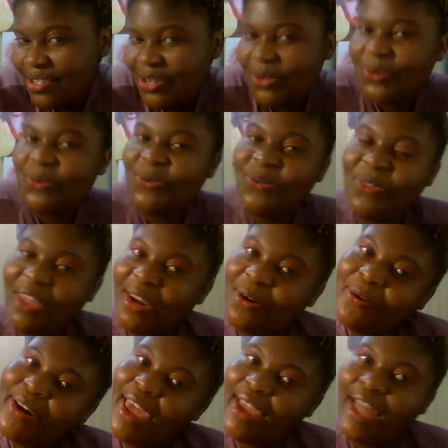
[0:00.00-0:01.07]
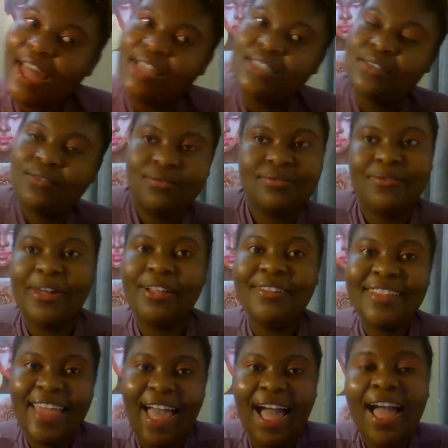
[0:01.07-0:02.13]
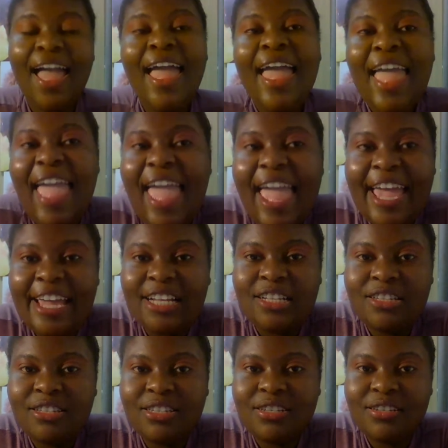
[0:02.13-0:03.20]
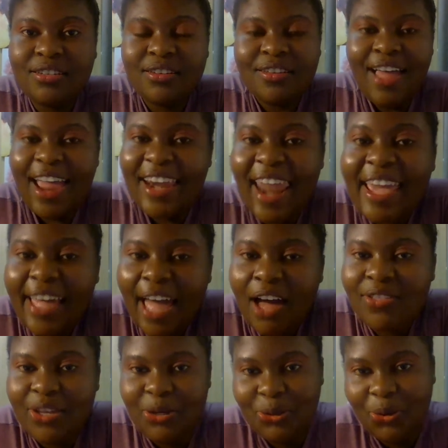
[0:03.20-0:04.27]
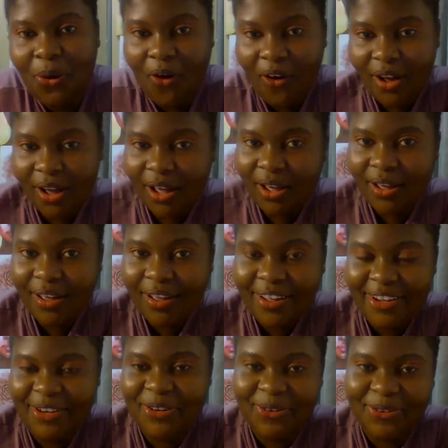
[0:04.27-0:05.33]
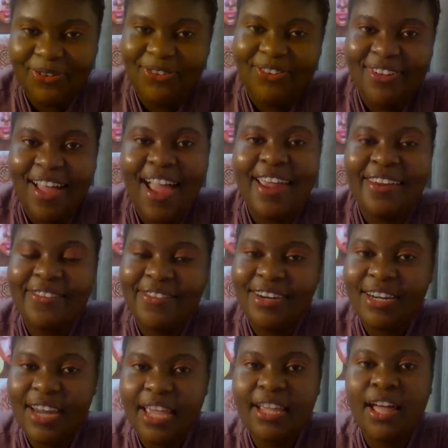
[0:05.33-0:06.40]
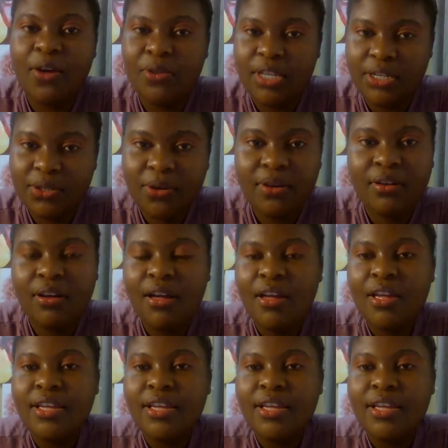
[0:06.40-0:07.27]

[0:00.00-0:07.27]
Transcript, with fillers: You know, they look like us. Well, yeah, and I like how they talk. You know, I really like how they talk.